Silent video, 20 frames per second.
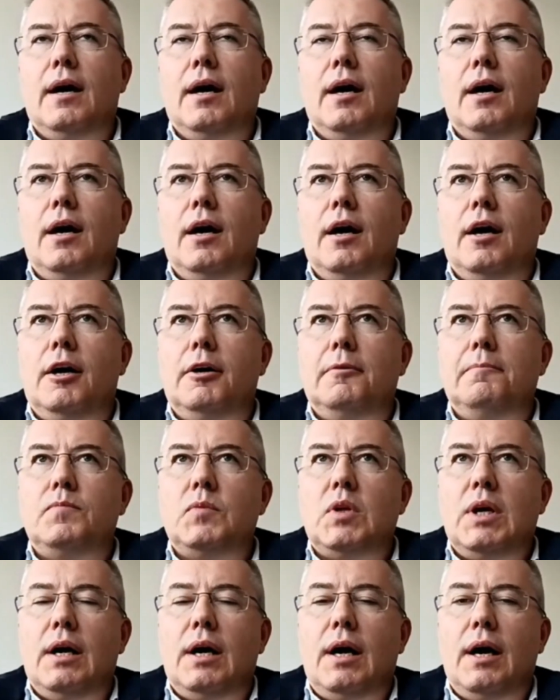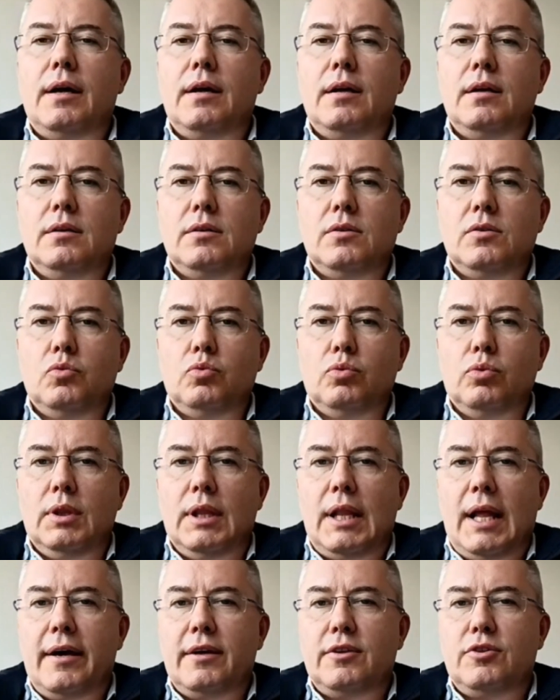I would
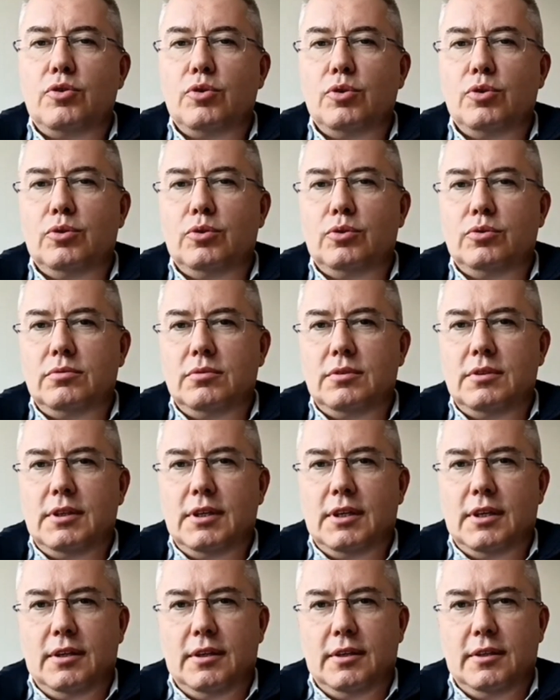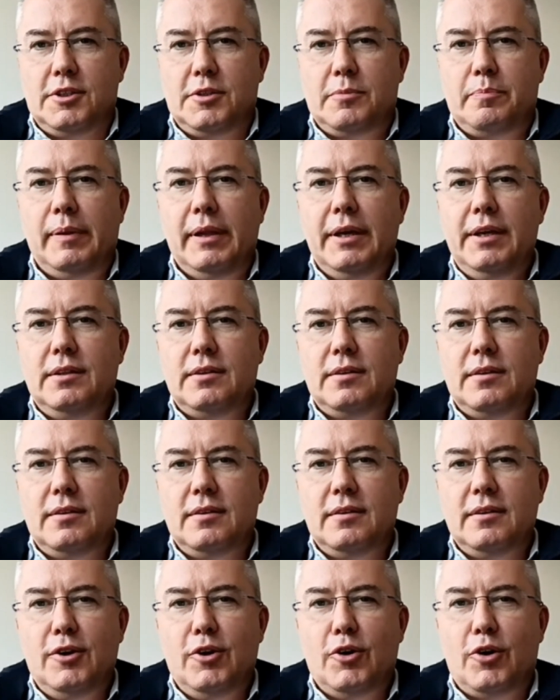like to split
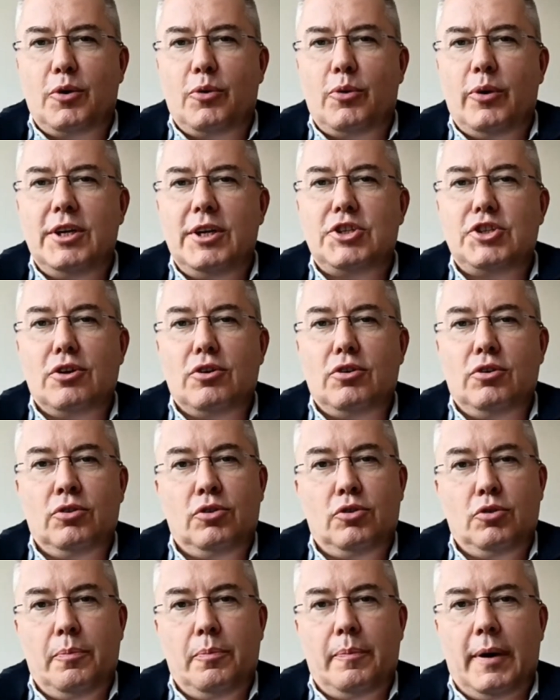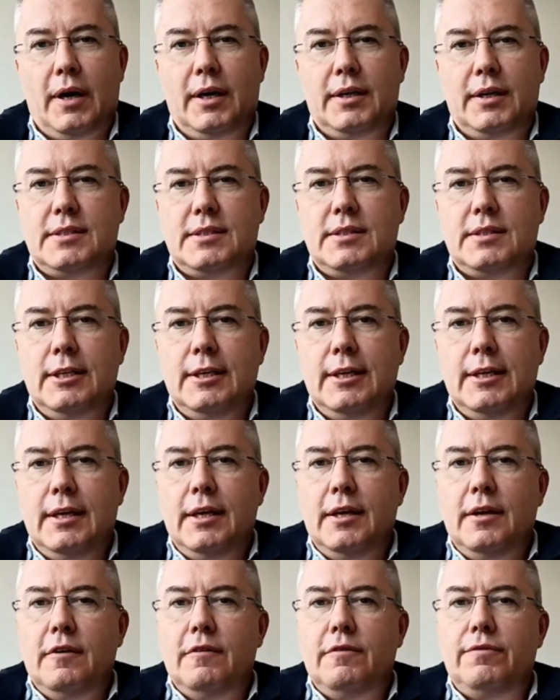your question on two parts.
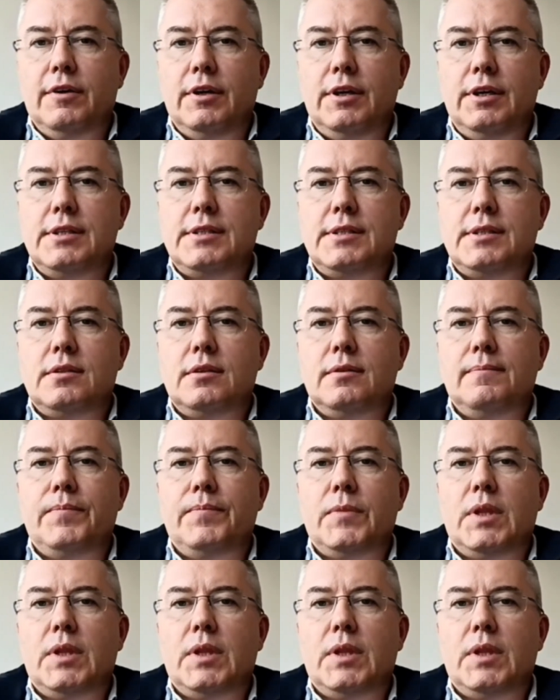First,